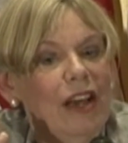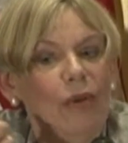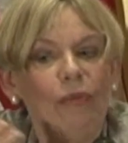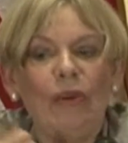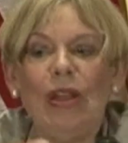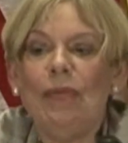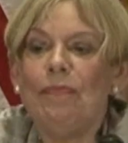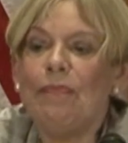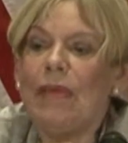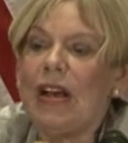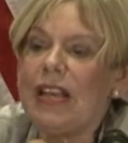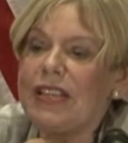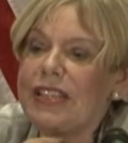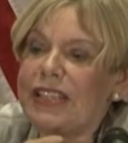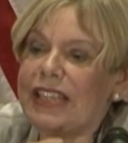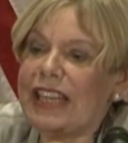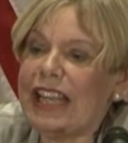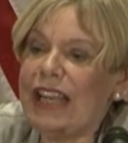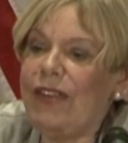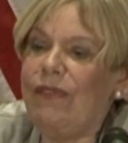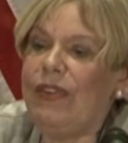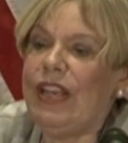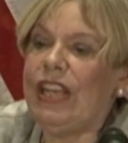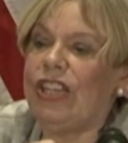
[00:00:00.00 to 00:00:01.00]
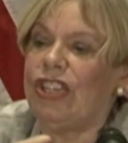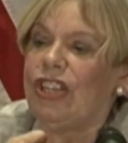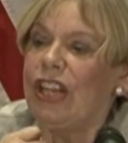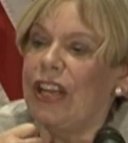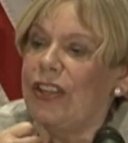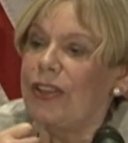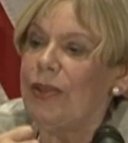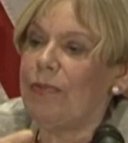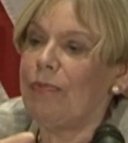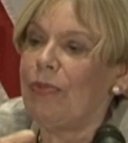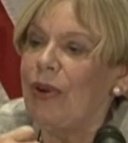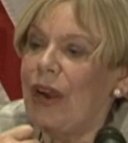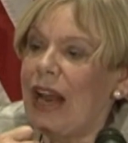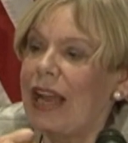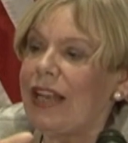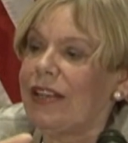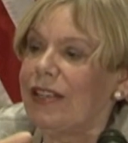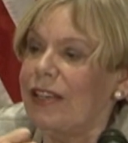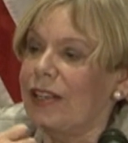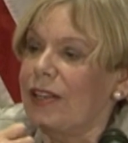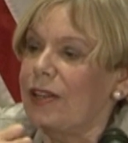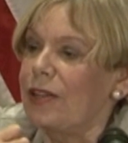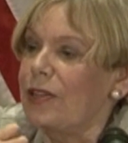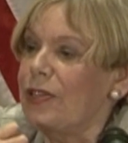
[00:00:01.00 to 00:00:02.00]
We must give each other
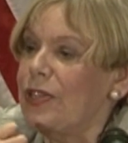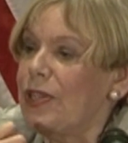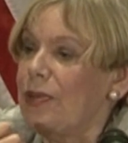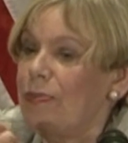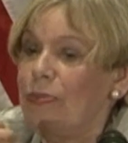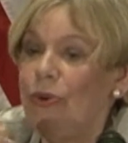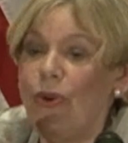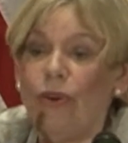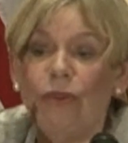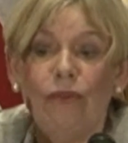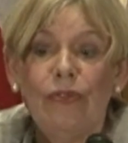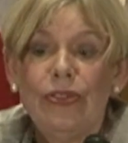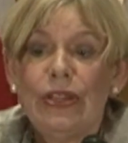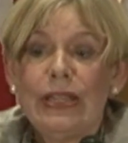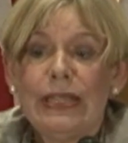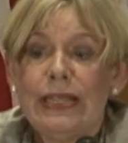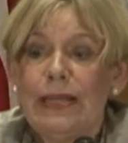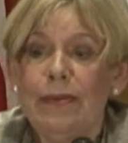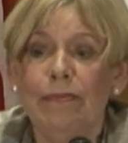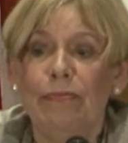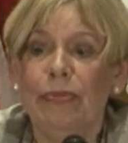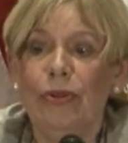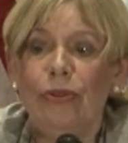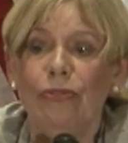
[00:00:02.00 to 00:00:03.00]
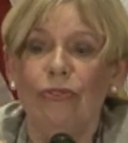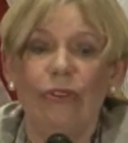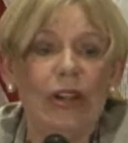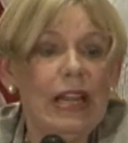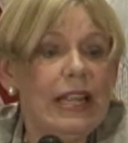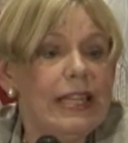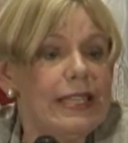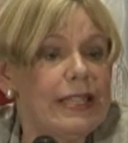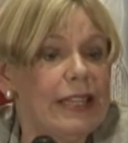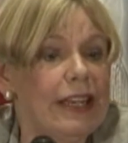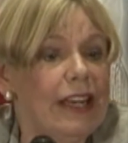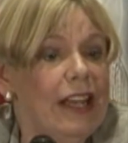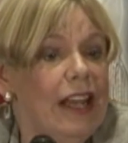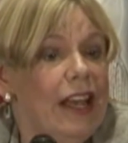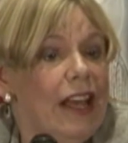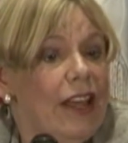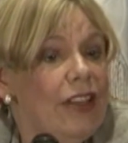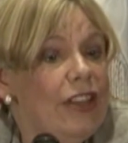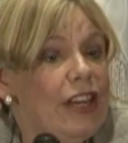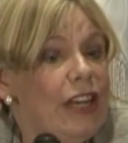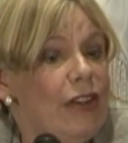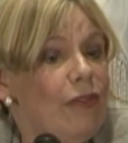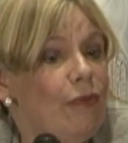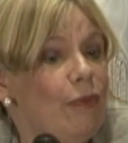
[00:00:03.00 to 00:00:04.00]
practical support for the simple reason
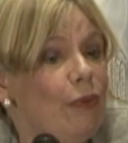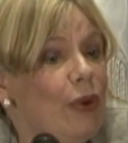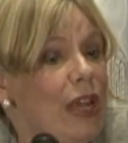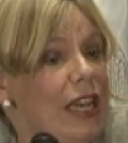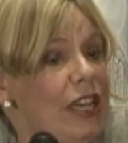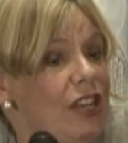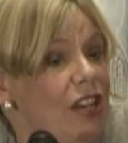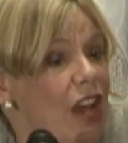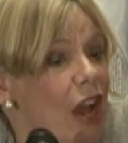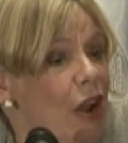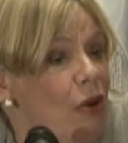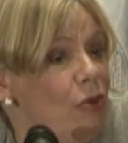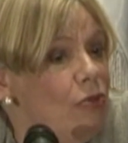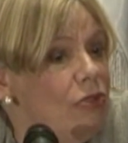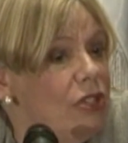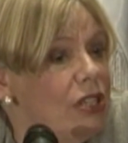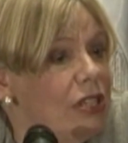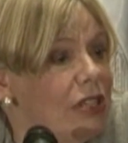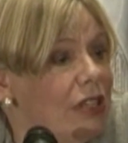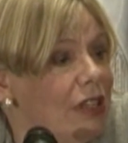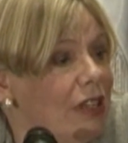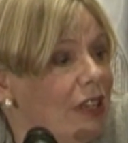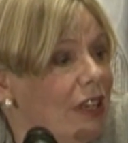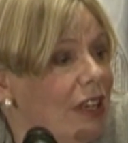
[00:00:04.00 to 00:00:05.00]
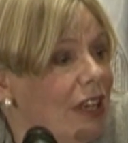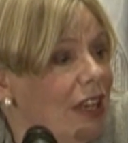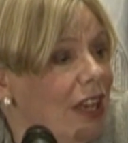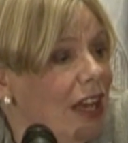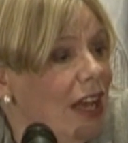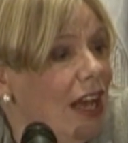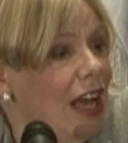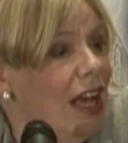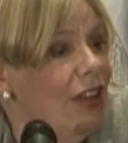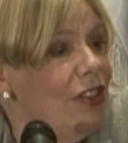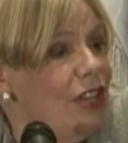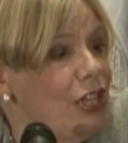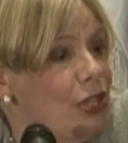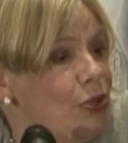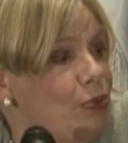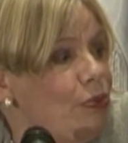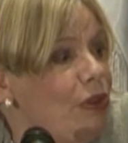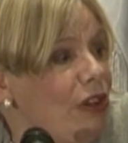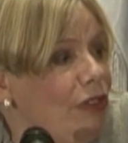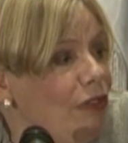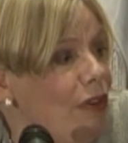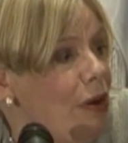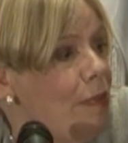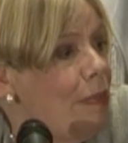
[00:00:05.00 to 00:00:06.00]
that if we don't, uh, this
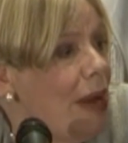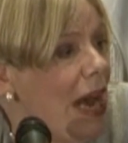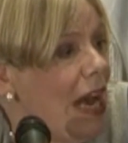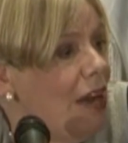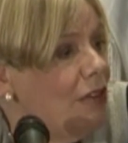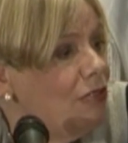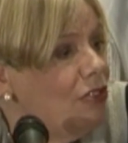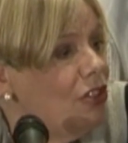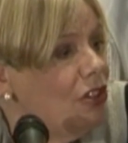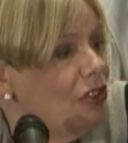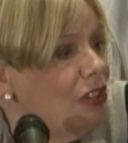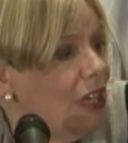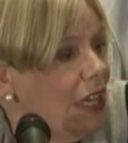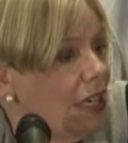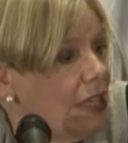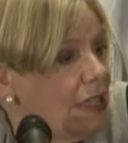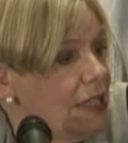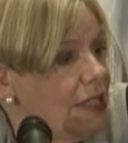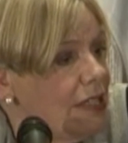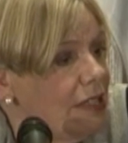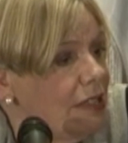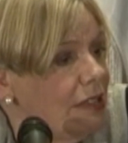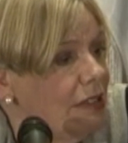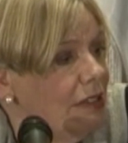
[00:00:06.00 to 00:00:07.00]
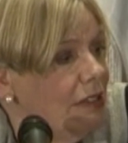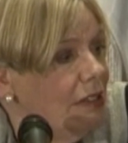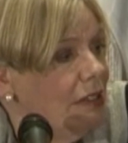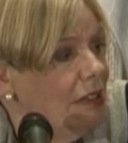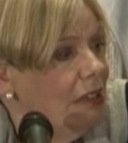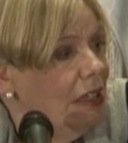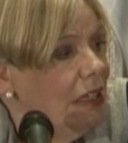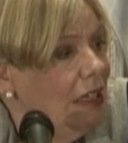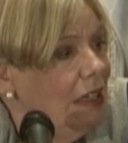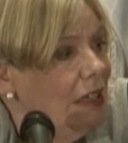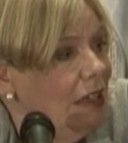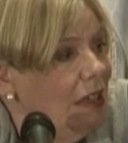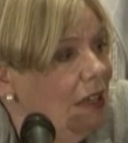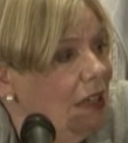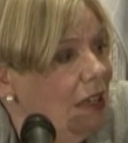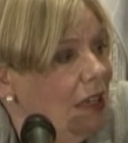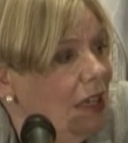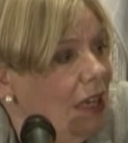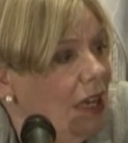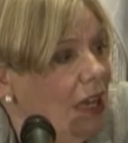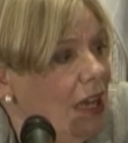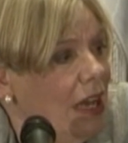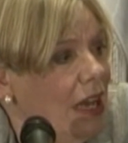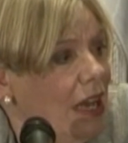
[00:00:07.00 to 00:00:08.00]
will rebound on us.
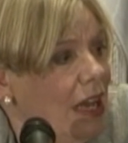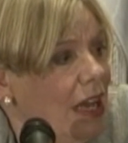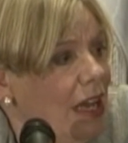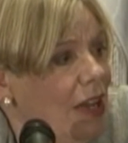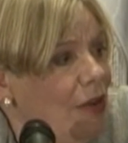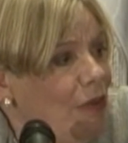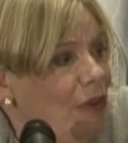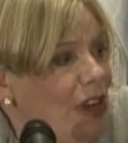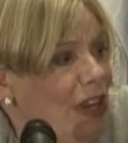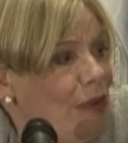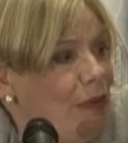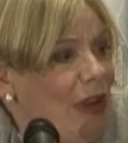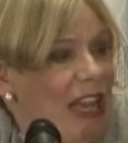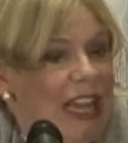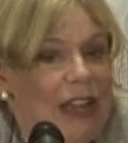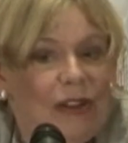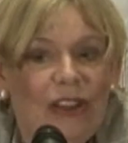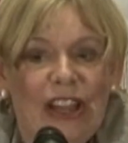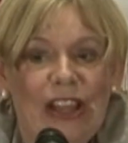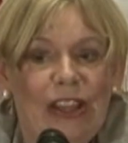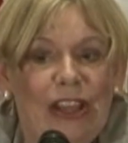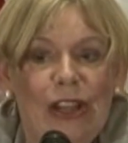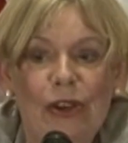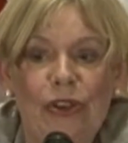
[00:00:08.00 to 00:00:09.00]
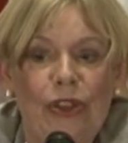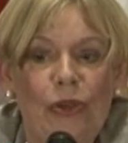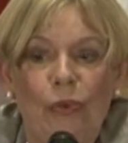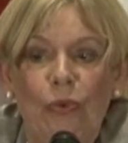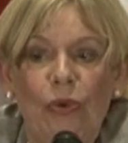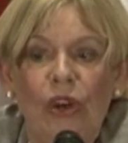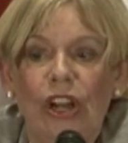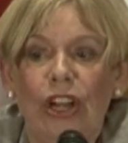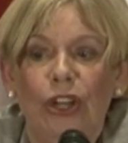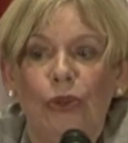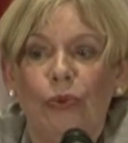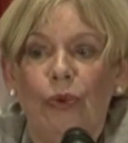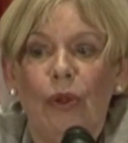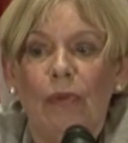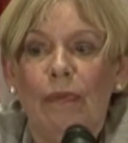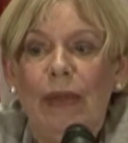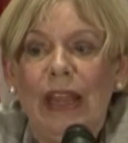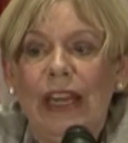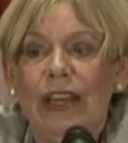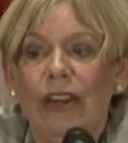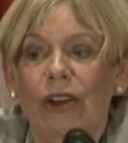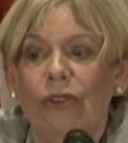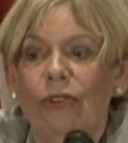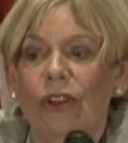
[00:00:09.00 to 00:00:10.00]
Uh, we, we, it, the world will
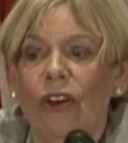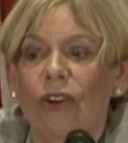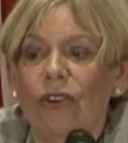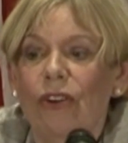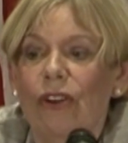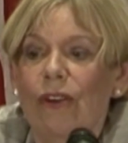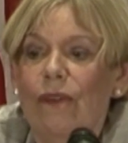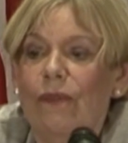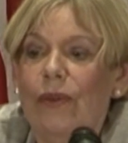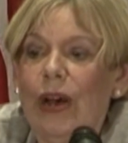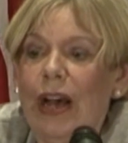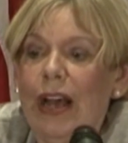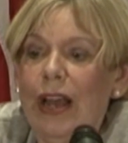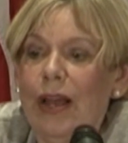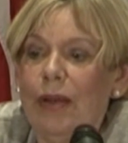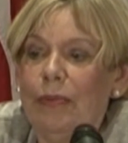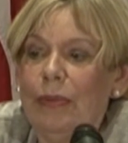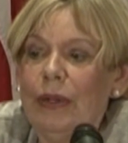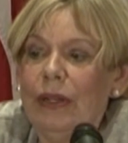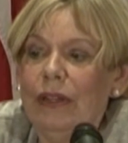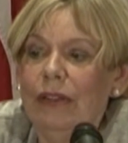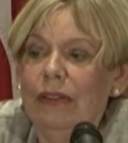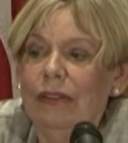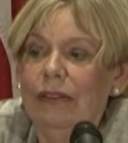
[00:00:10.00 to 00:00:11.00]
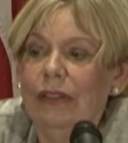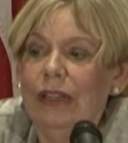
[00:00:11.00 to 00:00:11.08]
be no longer viable.